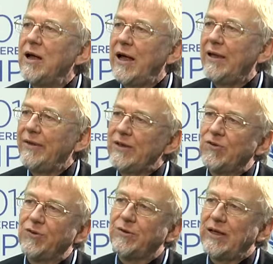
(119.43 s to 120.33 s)
And
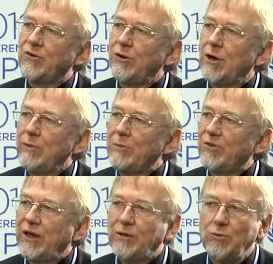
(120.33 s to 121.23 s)
that's on our
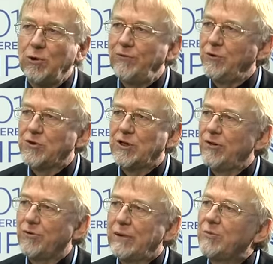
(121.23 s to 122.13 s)
website, the World Future
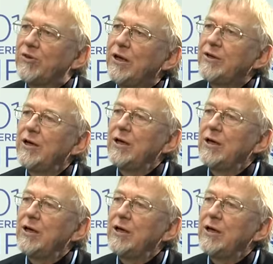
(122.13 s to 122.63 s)
Council website.